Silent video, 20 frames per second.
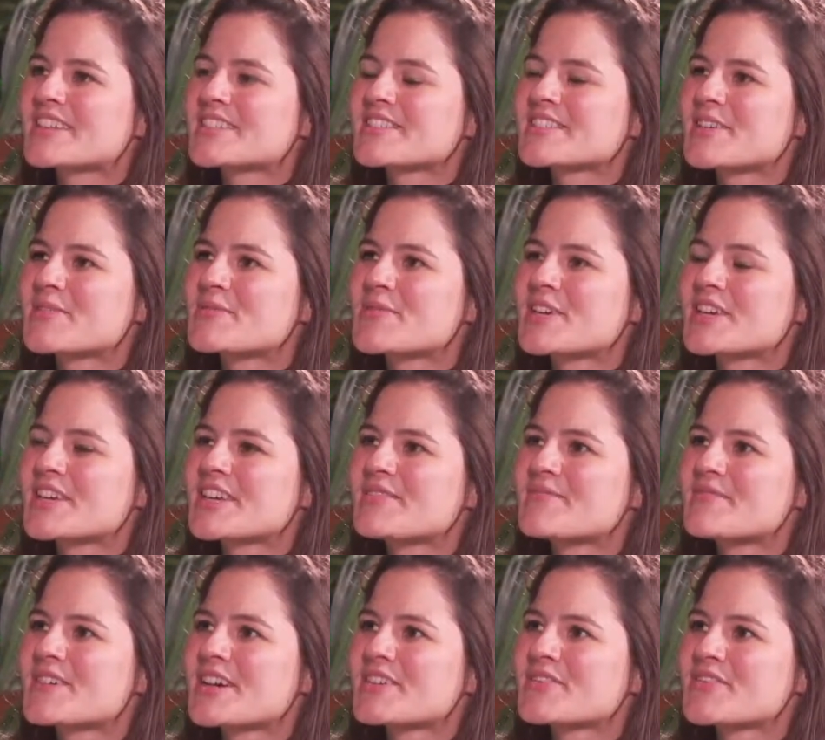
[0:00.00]
someone
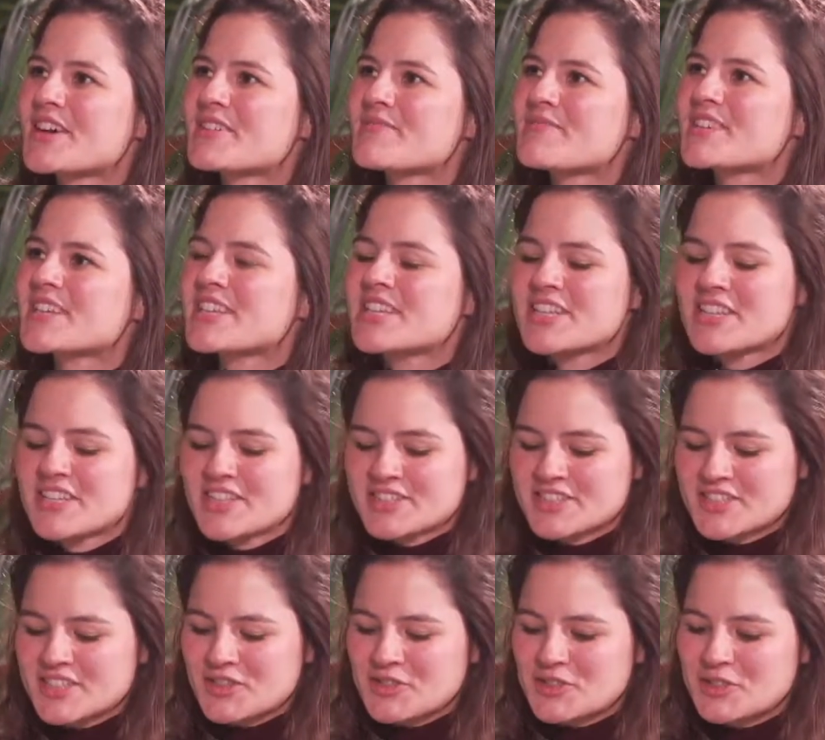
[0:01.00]
in my family
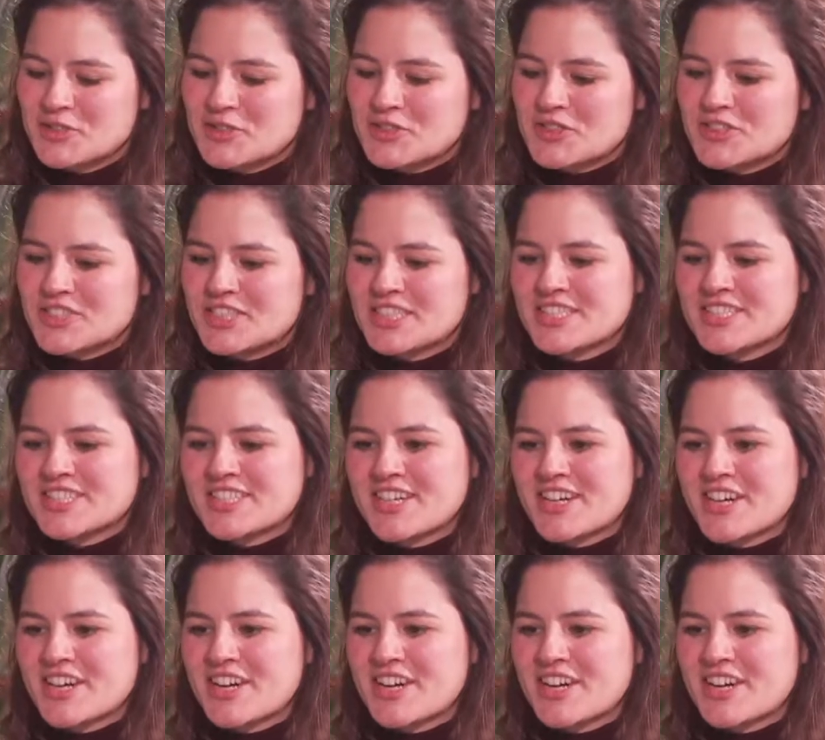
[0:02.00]
still uses these